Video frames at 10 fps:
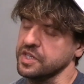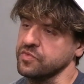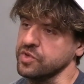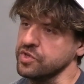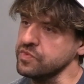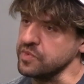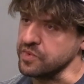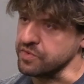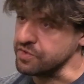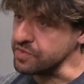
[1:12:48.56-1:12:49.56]
If we knew what
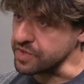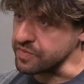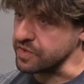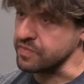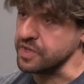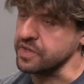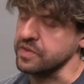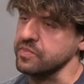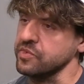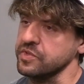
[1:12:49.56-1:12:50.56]
we were doing, we could make
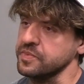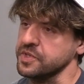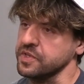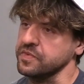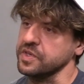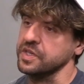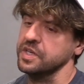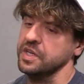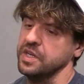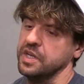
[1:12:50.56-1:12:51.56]
them more specific,
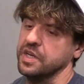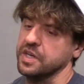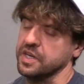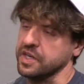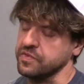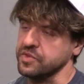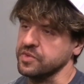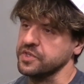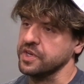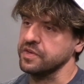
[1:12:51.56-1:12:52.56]
have
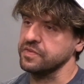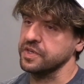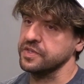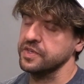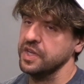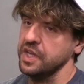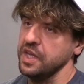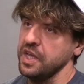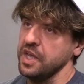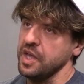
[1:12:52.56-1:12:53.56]
fewer side effects.
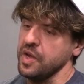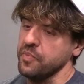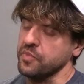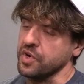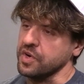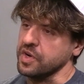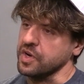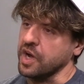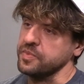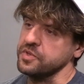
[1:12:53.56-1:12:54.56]
But
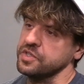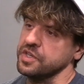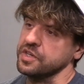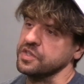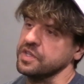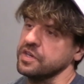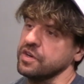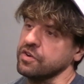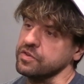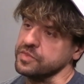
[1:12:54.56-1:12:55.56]
optogenetics,
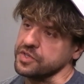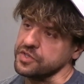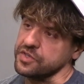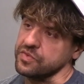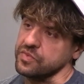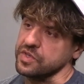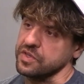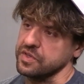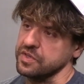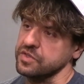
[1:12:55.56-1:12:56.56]
that'll arm us
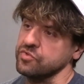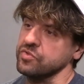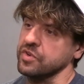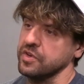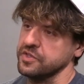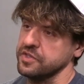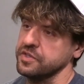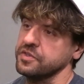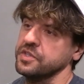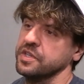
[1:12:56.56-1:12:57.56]
with true causal
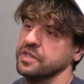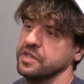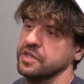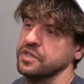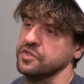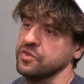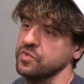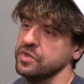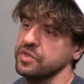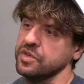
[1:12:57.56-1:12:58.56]
understanding, and so
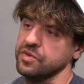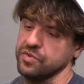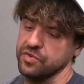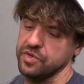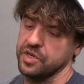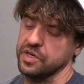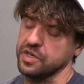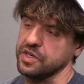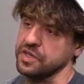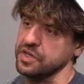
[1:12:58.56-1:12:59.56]
we'll
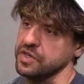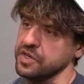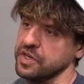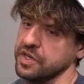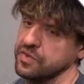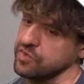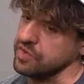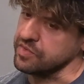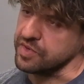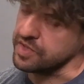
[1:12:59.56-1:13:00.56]
know. And
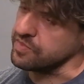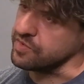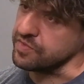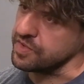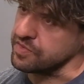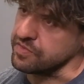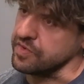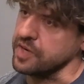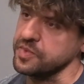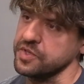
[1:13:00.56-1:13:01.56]
we're already moving
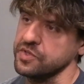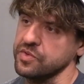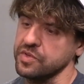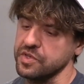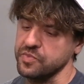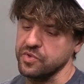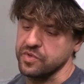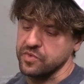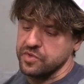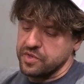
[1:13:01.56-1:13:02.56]
rapidly toward this
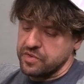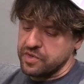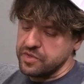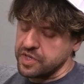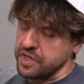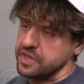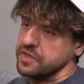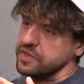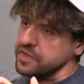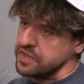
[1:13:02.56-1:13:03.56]
point. We'll know, okay,
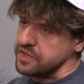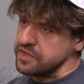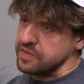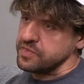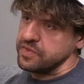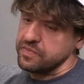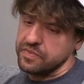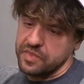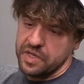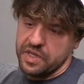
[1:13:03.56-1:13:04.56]
this symptom,